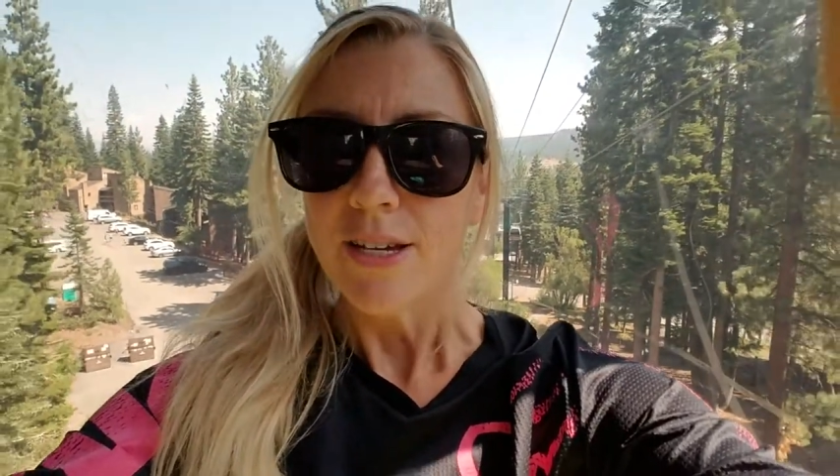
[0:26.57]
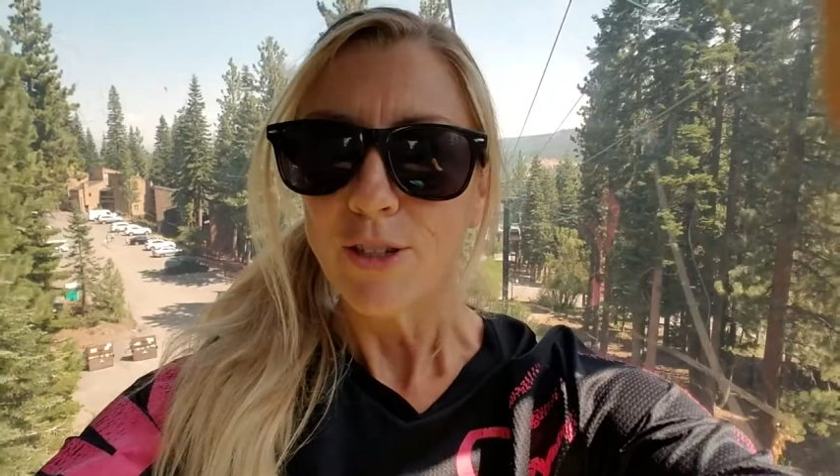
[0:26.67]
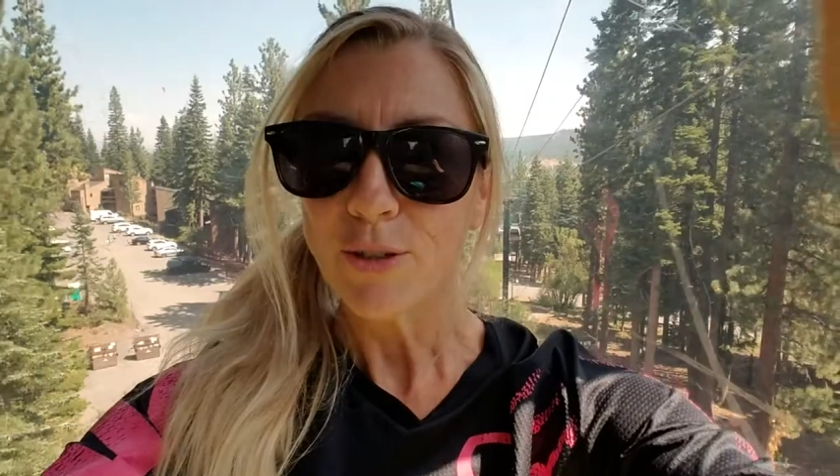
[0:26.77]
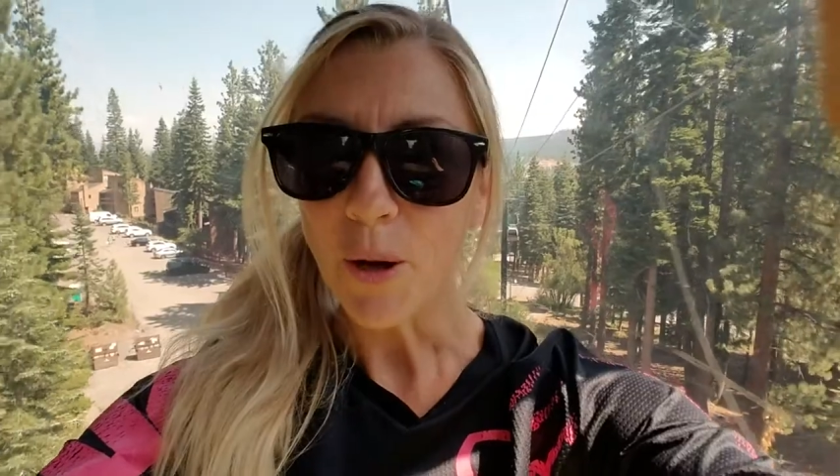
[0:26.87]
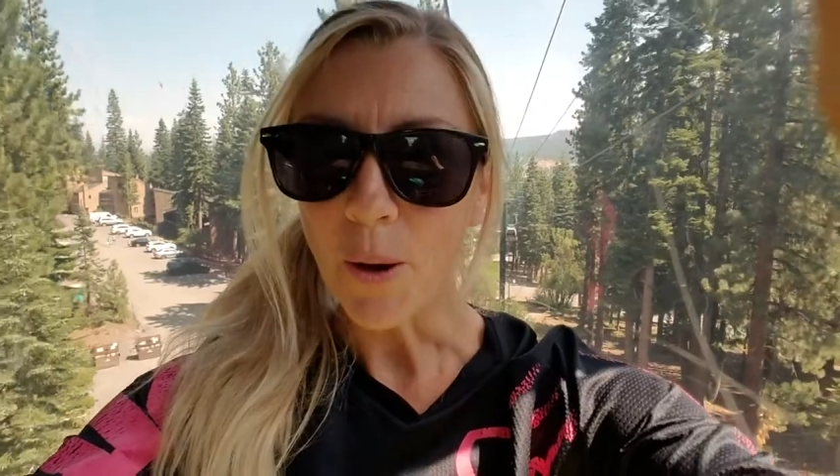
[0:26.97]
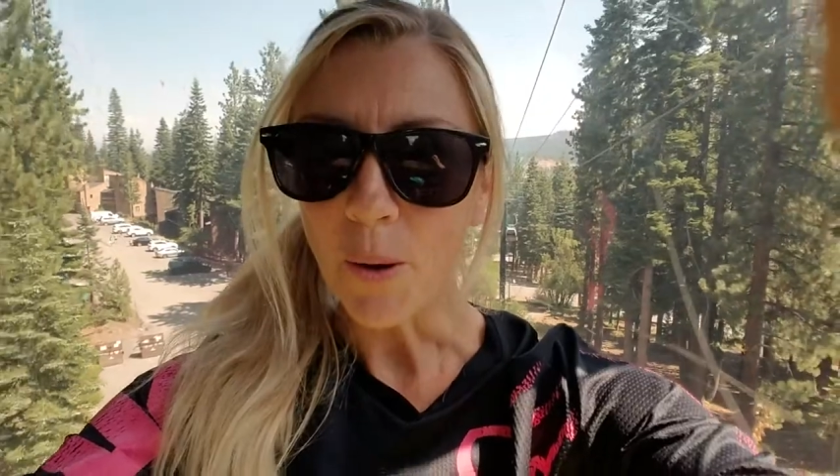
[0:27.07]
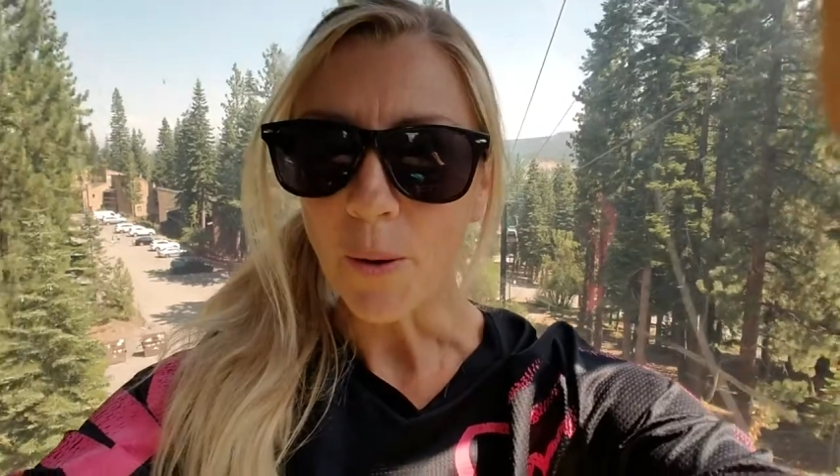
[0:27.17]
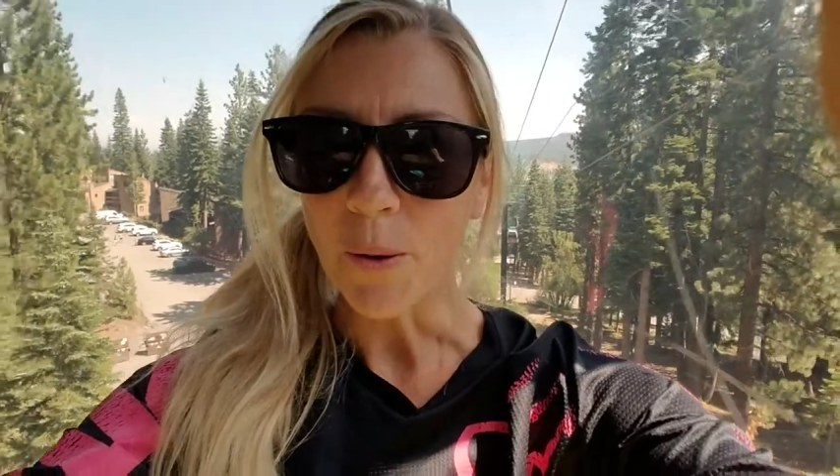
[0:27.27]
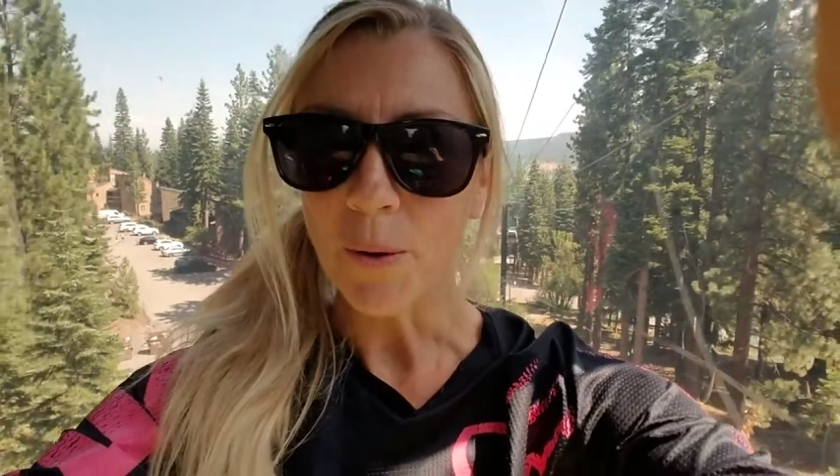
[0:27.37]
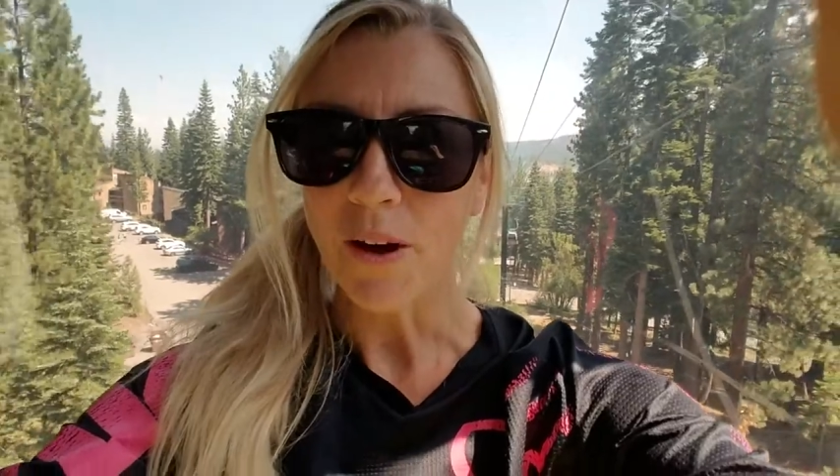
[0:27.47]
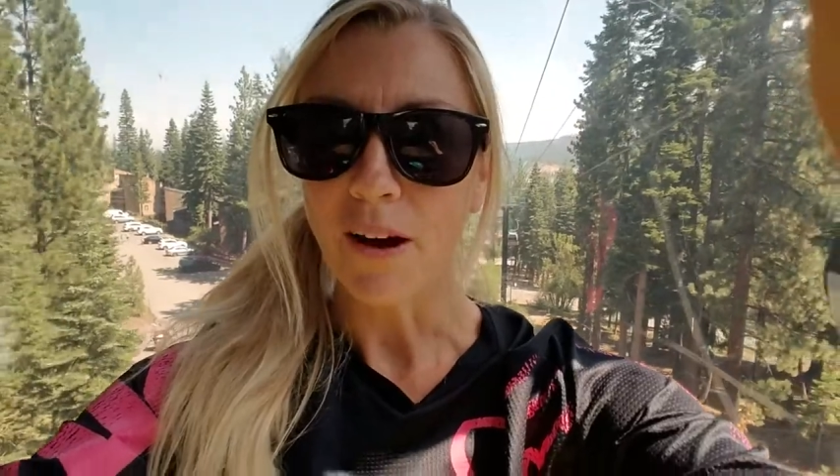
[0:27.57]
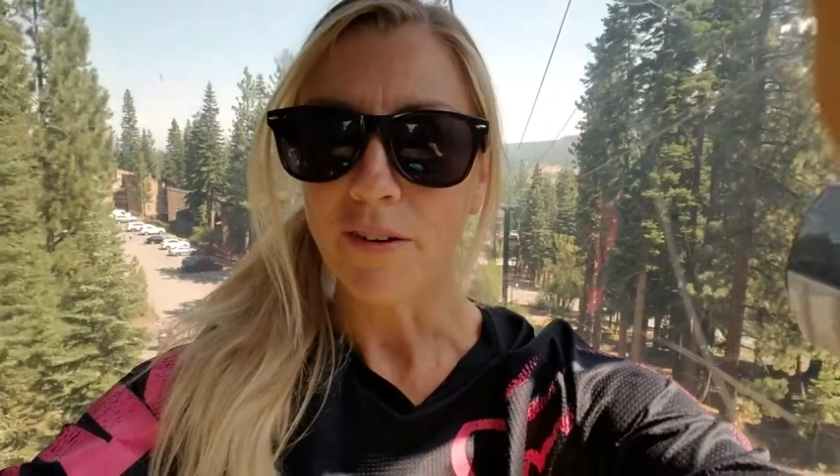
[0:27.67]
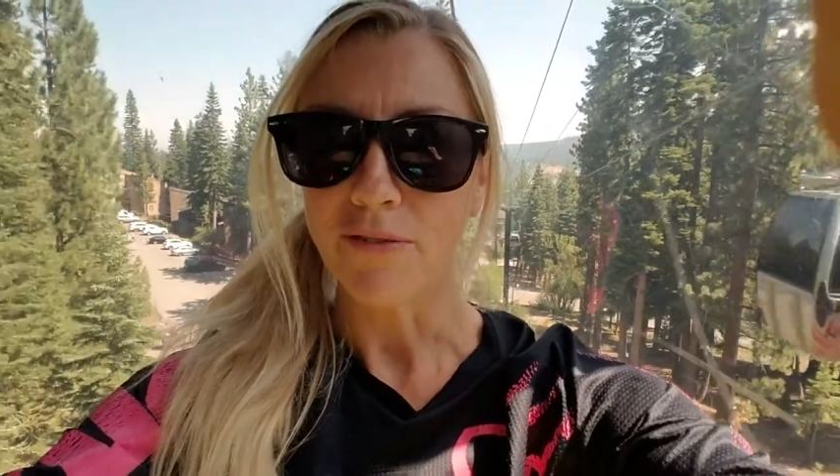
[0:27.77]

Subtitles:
So, our